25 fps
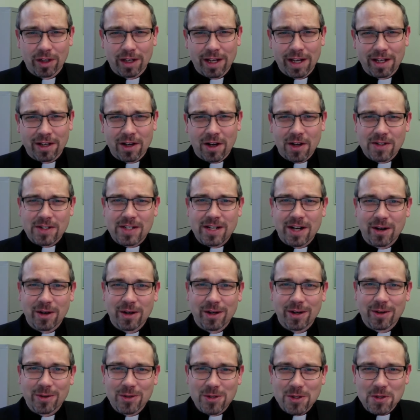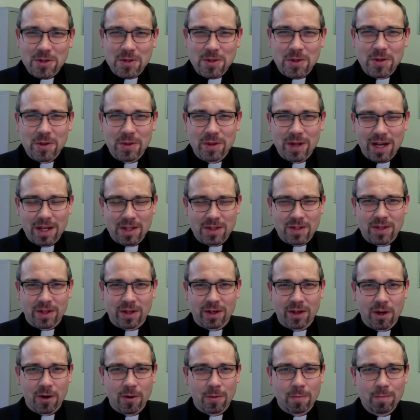Lake Ontario just 2 nights
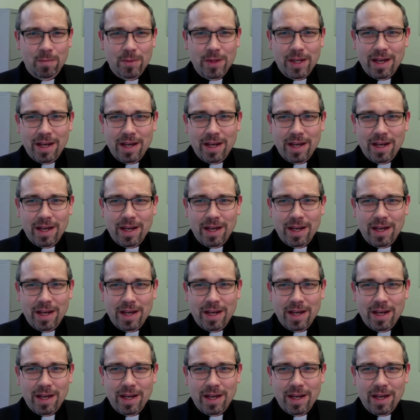ago.